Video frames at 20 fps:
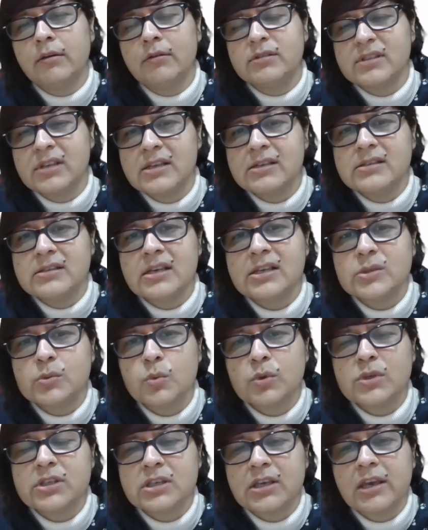
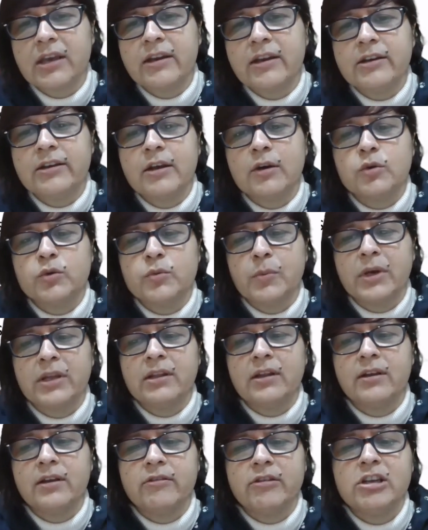census was carried out by
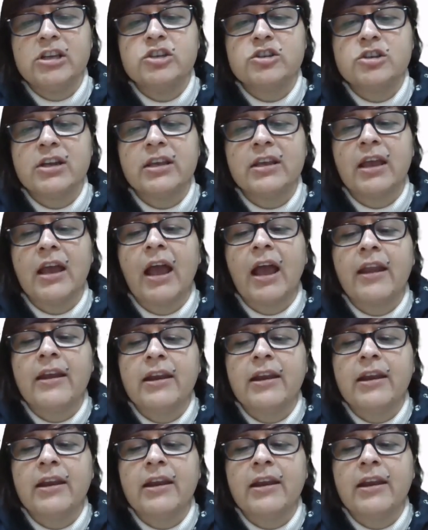the Risley,